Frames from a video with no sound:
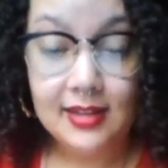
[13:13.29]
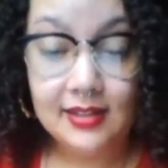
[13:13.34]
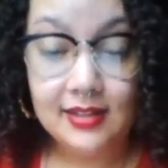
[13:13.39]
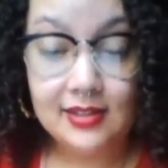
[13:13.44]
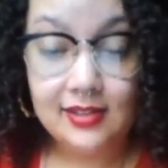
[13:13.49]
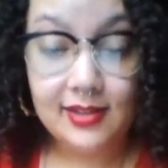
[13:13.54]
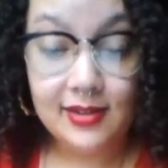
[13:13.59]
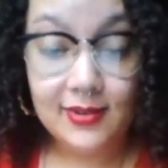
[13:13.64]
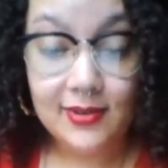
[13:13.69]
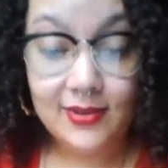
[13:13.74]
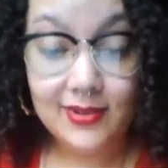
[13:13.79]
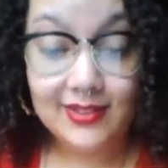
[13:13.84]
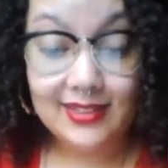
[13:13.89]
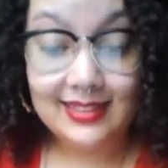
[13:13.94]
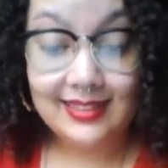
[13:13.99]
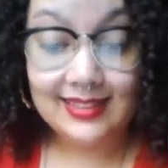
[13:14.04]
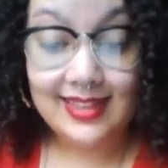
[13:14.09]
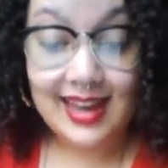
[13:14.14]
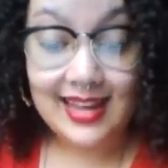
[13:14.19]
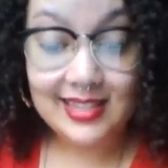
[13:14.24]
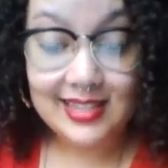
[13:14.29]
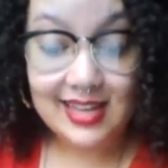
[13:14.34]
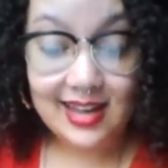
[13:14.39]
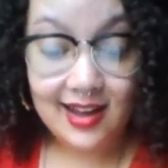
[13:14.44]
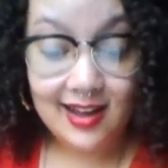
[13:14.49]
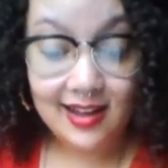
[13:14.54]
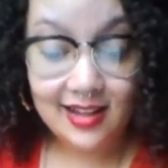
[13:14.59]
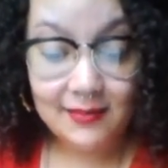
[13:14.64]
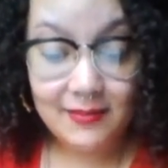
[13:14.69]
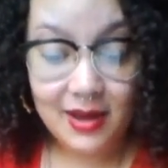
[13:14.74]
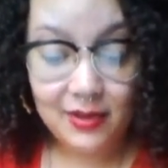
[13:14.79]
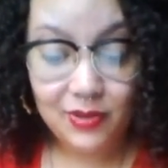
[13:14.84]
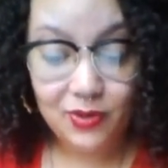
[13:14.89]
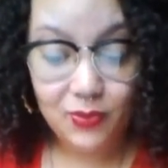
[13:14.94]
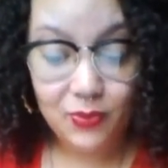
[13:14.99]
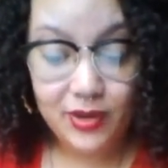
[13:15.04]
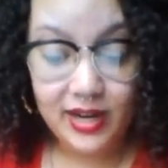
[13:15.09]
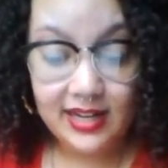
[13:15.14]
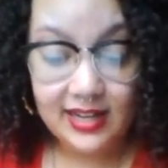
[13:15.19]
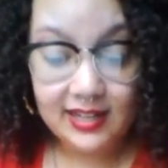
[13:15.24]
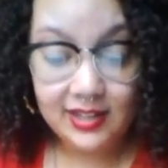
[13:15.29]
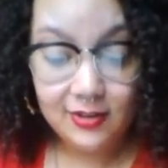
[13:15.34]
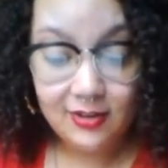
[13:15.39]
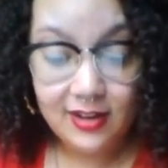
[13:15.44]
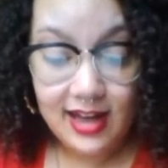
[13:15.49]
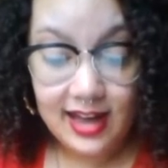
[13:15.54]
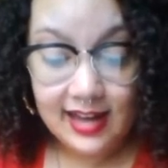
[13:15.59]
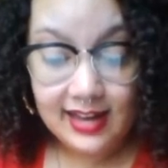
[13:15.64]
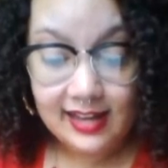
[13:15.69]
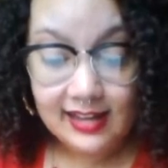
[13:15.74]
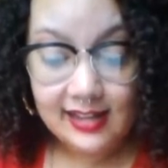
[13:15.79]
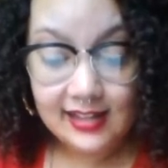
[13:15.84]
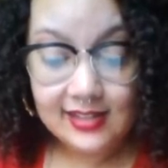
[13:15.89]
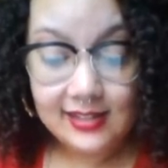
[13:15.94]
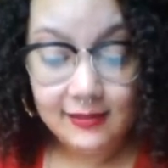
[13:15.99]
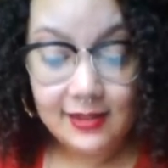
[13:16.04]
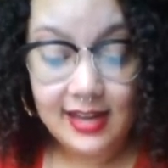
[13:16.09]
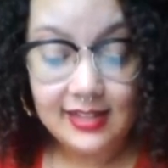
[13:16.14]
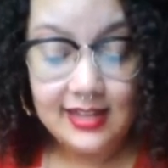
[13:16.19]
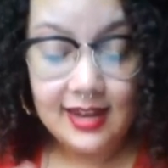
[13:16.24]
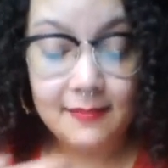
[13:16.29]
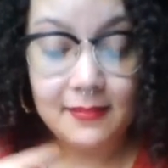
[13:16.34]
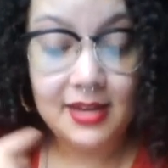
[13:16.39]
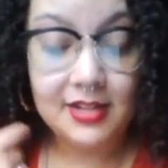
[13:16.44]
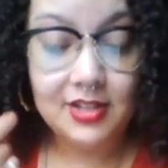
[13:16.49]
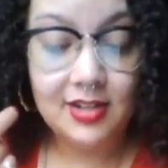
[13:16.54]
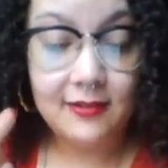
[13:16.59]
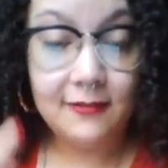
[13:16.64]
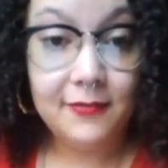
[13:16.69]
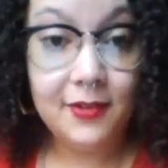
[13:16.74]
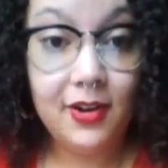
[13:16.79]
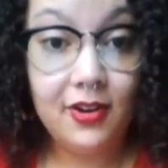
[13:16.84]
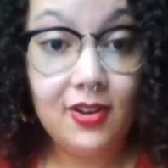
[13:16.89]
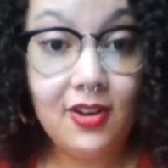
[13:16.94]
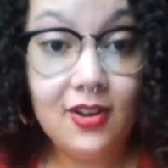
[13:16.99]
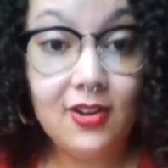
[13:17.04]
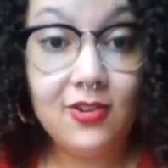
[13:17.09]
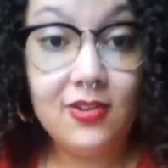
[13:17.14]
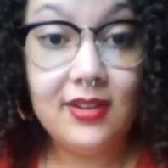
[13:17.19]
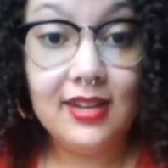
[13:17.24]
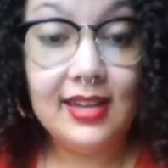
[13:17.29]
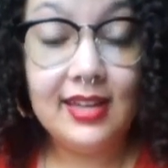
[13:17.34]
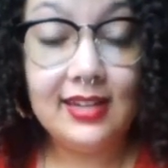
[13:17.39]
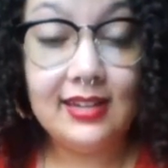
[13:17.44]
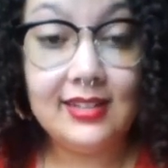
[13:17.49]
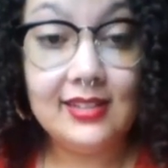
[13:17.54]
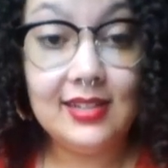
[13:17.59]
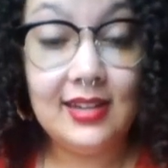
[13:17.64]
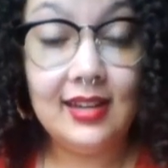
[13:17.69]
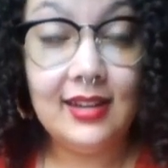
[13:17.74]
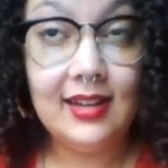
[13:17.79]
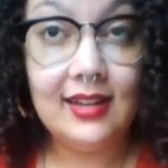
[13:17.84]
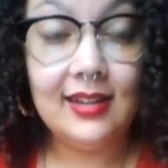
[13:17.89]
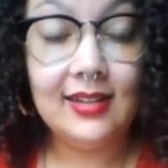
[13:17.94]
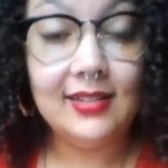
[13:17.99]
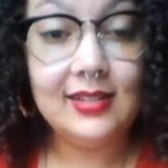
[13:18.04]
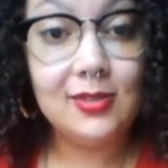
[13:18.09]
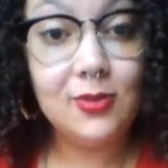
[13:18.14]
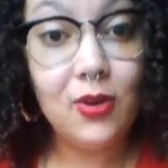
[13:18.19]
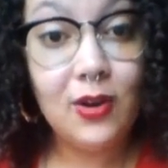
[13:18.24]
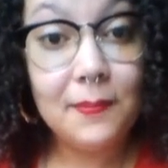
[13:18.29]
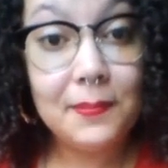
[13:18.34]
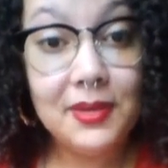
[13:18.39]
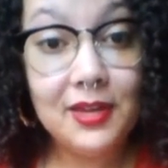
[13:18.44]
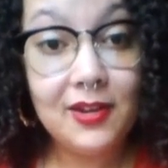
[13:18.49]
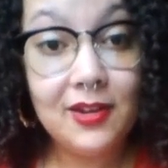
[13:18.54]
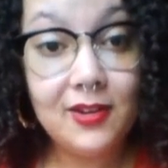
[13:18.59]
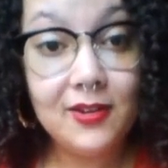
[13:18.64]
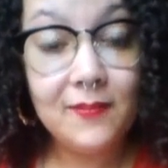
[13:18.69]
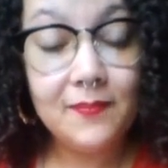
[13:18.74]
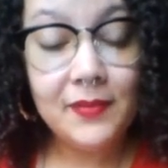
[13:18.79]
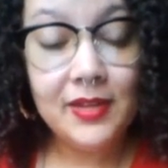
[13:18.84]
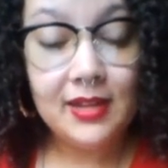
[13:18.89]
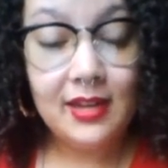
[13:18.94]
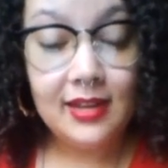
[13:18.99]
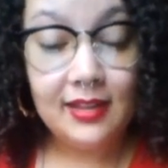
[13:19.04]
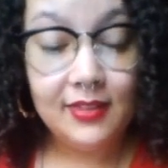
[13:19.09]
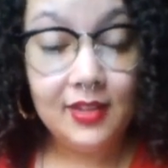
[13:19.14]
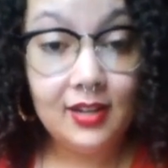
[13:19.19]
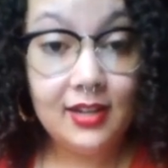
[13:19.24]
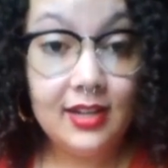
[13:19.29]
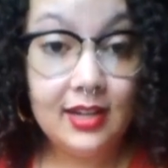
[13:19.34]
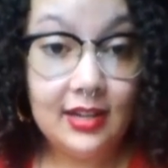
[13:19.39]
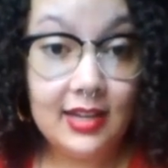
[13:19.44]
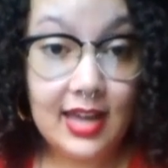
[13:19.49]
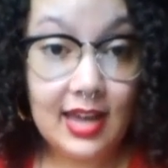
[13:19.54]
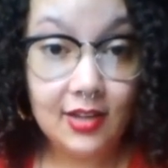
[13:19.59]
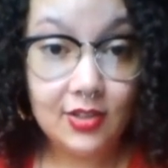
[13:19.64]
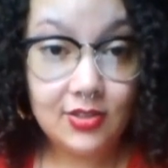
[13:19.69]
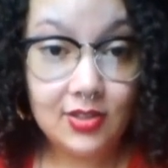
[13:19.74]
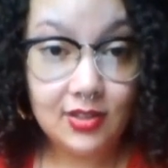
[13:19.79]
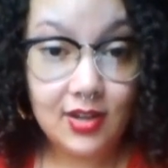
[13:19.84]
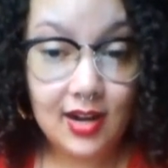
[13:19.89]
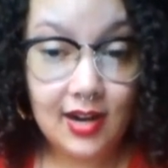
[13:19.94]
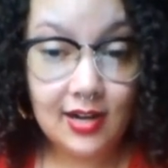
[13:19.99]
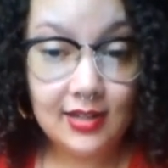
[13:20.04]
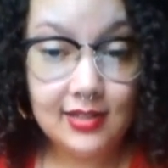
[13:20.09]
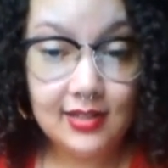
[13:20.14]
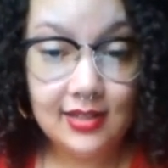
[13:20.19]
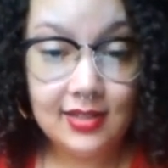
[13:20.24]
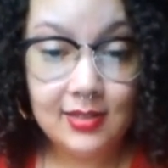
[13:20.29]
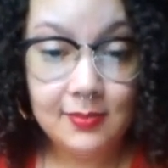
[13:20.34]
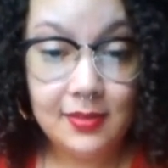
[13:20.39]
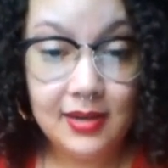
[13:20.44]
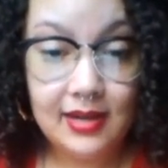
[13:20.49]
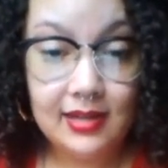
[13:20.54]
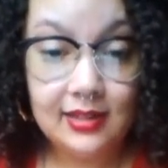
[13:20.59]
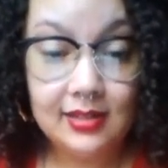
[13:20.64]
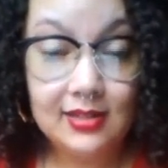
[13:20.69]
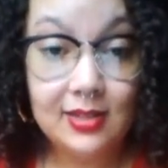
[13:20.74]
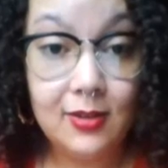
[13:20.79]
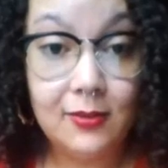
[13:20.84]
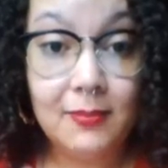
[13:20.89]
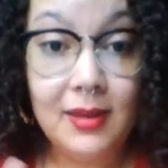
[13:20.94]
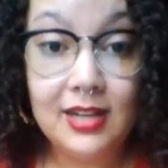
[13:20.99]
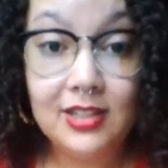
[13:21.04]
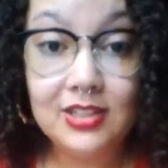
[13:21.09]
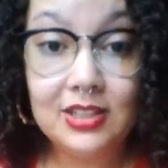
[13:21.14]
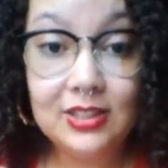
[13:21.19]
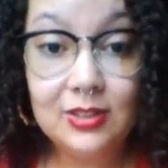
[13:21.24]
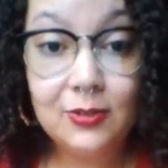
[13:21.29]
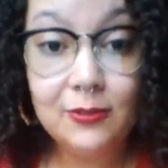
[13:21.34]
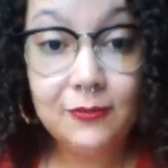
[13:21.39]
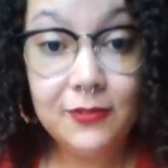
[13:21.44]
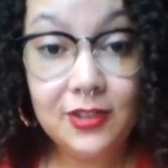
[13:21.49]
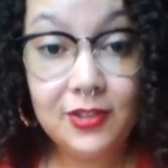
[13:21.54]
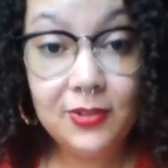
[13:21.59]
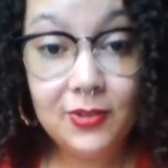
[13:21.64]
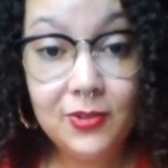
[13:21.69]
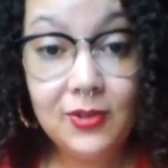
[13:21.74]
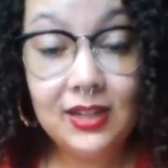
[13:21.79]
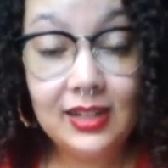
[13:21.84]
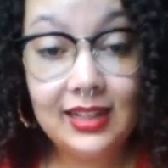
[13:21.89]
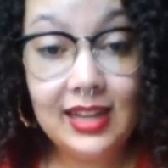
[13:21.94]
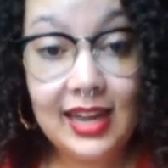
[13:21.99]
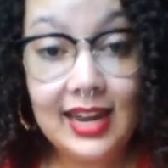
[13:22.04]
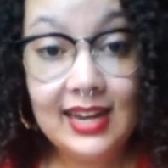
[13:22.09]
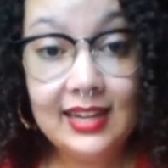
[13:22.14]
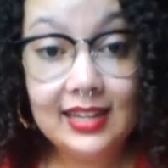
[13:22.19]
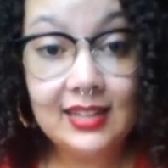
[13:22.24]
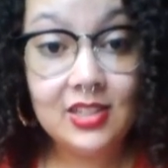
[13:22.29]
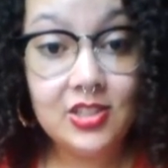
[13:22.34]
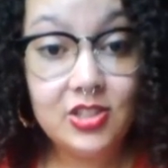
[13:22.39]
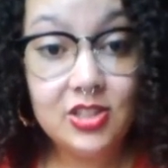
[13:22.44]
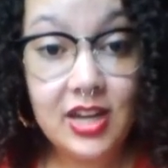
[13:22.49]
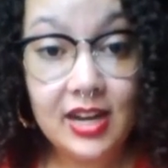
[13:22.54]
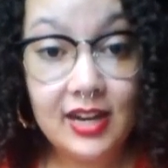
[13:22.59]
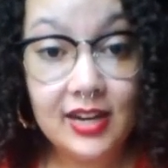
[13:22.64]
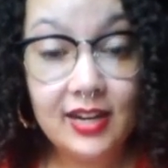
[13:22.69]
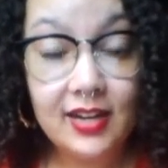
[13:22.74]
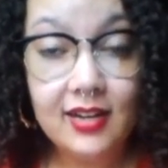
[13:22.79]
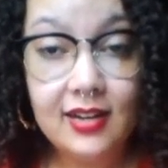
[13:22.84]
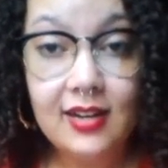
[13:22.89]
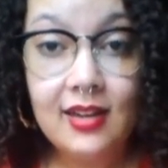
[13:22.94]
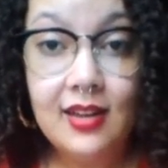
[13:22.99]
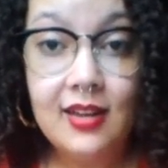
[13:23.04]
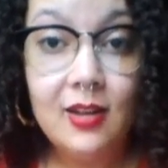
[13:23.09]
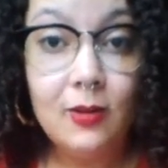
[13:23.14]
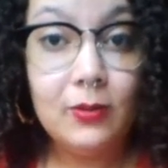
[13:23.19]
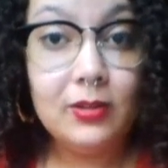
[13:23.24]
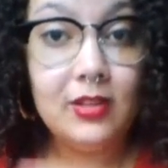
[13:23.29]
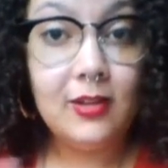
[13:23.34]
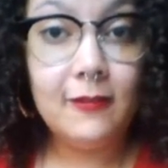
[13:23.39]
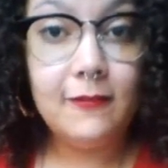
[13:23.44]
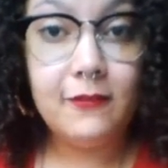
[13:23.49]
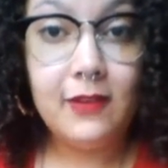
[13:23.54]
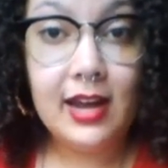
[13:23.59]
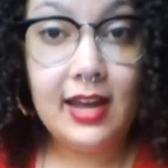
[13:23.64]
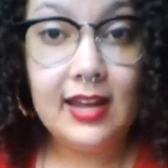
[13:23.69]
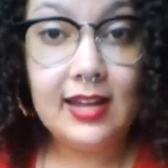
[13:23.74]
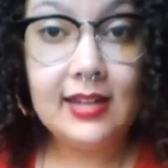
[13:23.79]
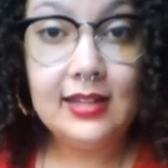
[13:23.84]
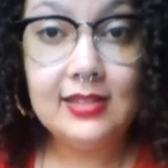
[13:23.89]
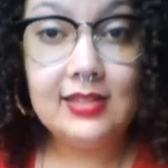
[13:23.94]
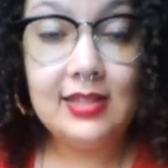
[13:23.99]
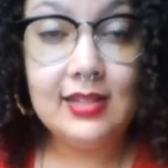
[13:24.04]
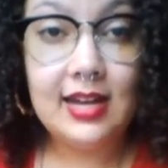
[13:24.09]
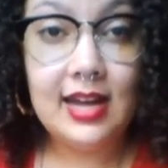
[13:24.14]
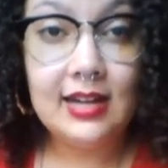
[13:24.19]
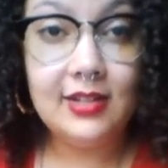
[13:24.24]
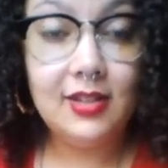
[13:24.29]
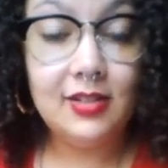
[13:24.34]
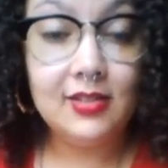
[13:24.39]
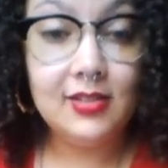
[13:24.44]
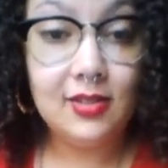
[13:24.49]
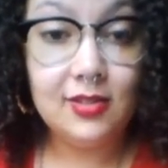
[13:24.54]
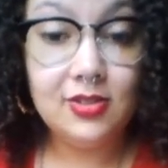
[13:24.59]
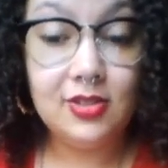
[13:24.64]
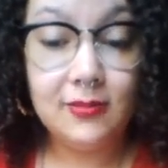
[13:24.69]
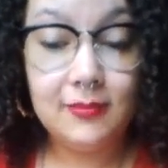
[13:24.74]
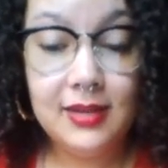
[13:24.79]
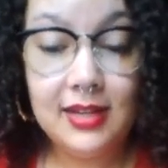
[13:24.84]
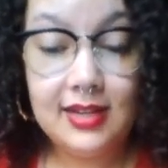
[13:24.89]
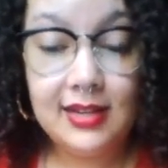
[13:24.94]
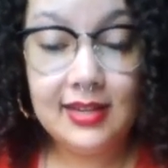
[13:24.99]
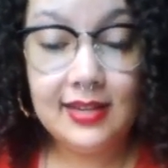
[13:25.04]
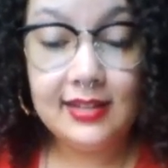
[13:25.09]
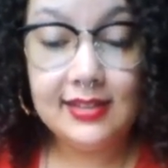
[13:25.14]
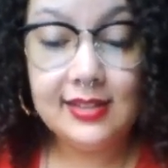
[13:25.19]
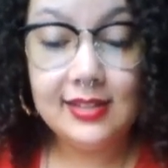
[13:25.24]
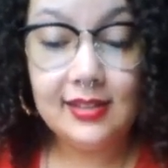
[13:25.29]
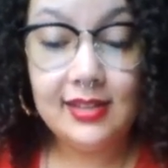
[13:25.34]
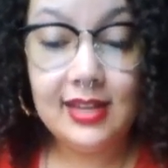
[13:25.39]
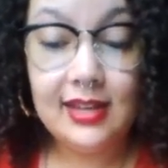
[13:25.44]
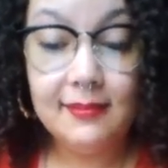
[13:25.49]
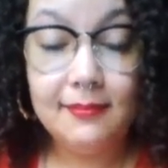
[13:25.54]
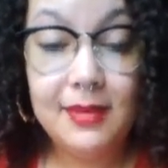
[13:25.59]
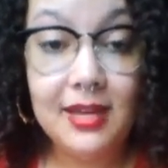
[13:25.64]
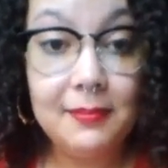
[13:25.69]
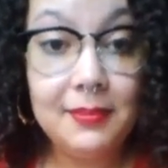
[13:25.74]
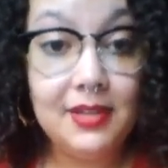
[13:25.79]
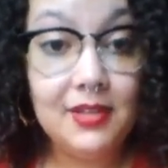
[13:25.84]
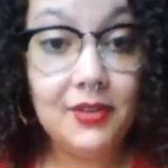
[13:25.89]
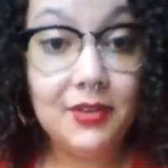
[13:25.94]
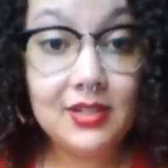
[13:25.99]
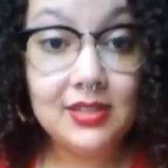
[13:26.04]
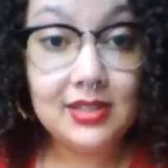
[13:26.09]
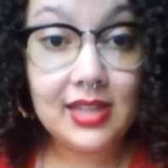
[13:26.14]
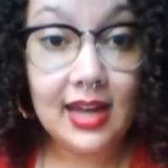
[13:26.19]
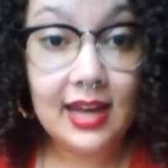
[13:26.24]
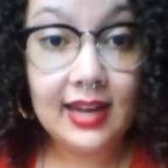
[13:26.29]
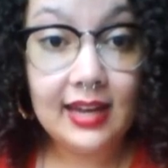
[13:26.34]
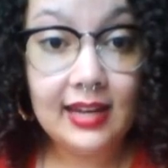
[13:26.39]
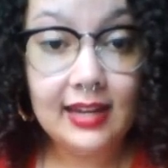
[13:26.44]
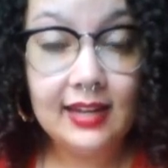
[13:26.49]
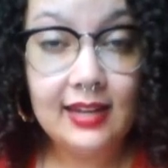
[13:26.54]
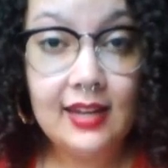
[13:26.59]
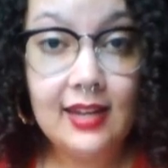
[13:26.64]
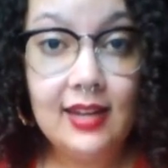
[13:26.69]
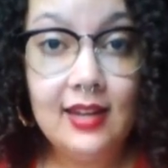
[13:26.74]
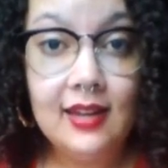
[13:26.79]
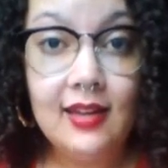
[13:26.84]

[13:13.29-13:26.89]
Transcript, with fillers: So that's all about the reading, you guys. As I mentioned, Virgo and uh, Scorpio, they're getting extra cards this month. So make sure you view and like and share with your friends and on your social media so that maybe your sign.